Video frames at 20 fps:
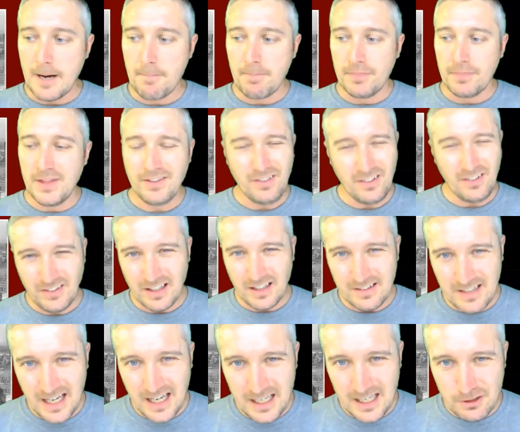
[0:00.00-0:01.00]
this is a
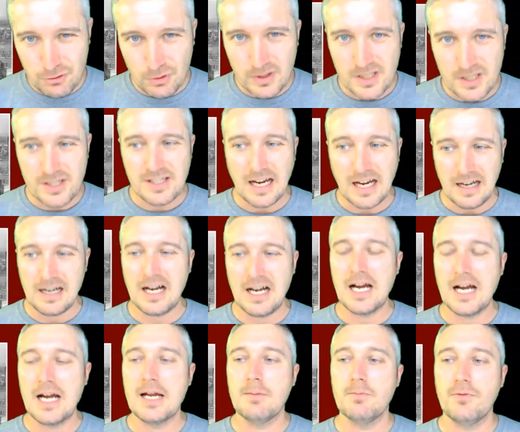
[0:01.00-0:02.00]
dangerous
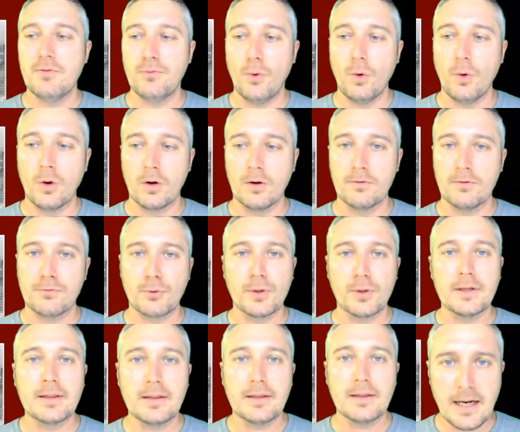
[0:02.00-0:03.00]
time for a
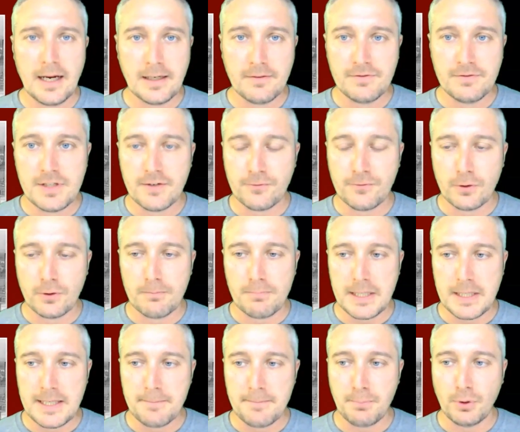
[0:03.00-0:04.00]
lot of different
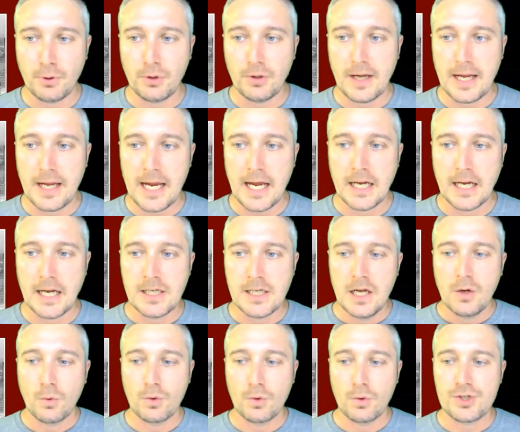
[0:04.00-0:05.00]
people, and
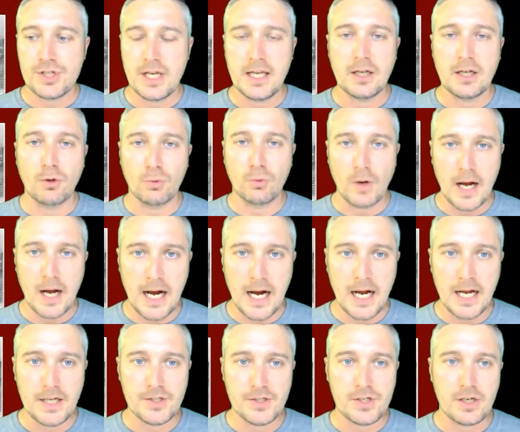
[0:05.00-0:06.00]
we're seeing a
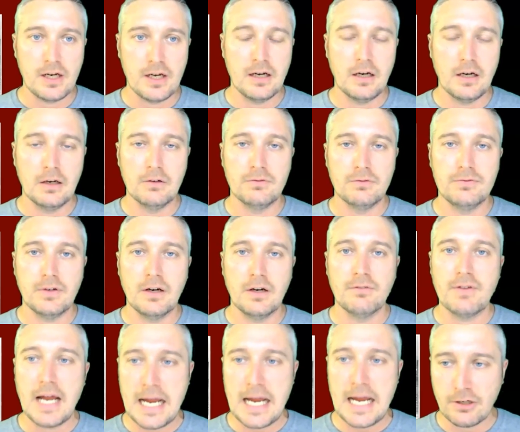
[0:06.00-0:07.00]
rise of
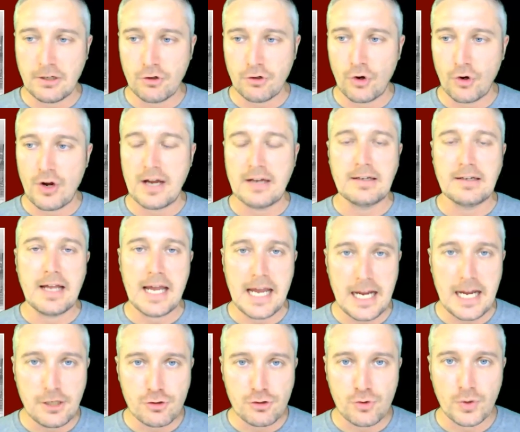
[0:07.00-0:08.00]
anger and
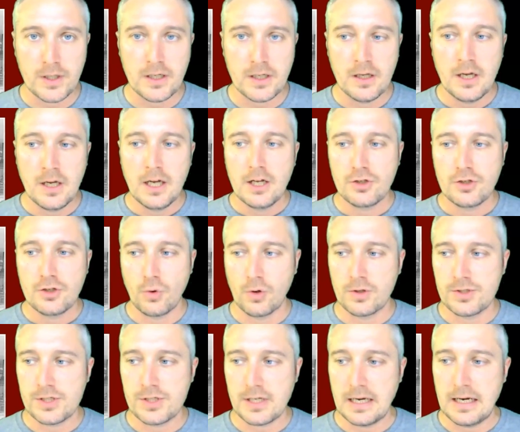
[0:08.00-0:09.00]
hatred
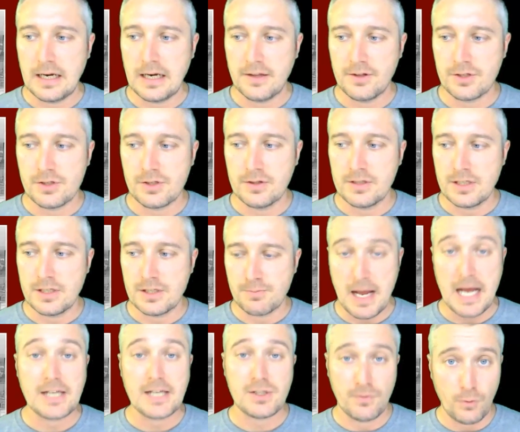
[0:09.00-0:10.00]
towards these
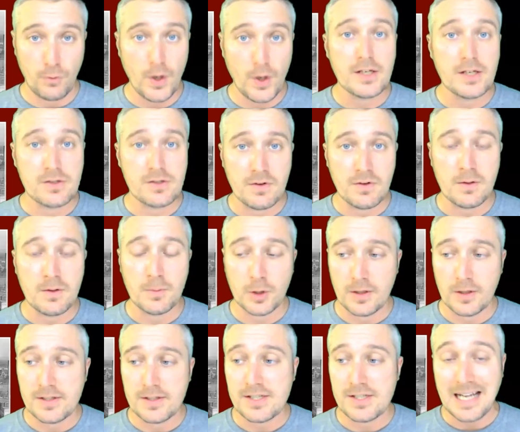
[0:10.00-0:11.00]
massive waves of
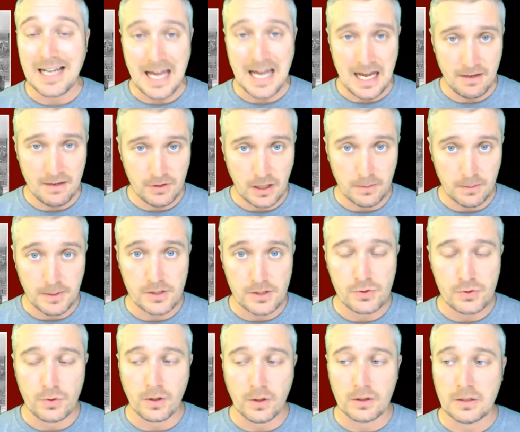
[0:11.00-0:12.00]
immigrants that have come
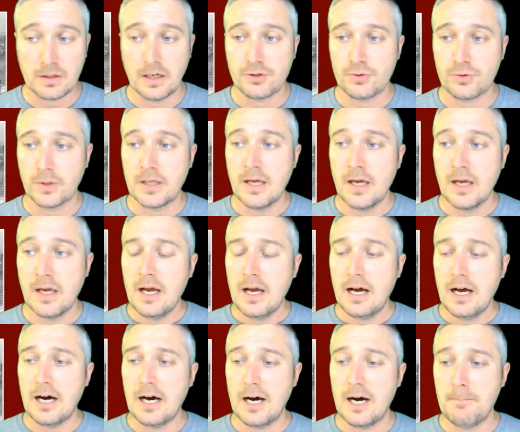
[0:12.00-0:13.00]
into our country.
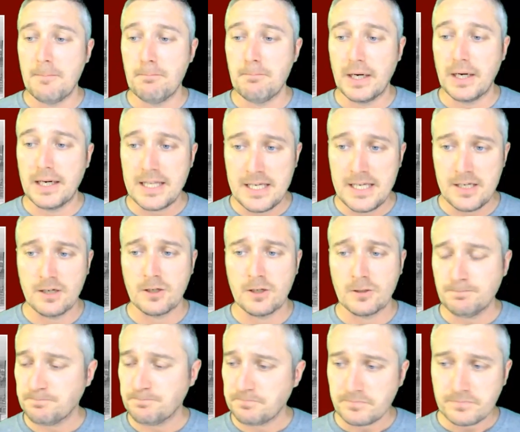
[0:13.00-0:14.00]
But
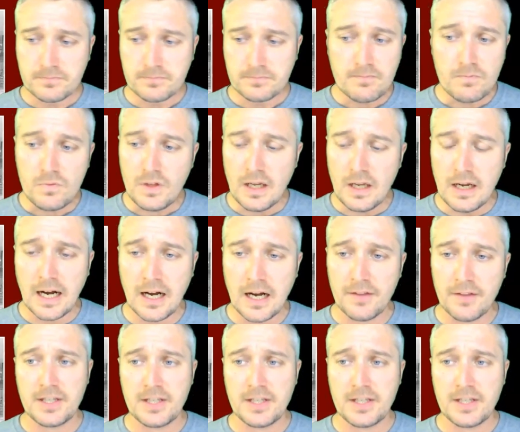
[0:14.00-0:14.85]
here, the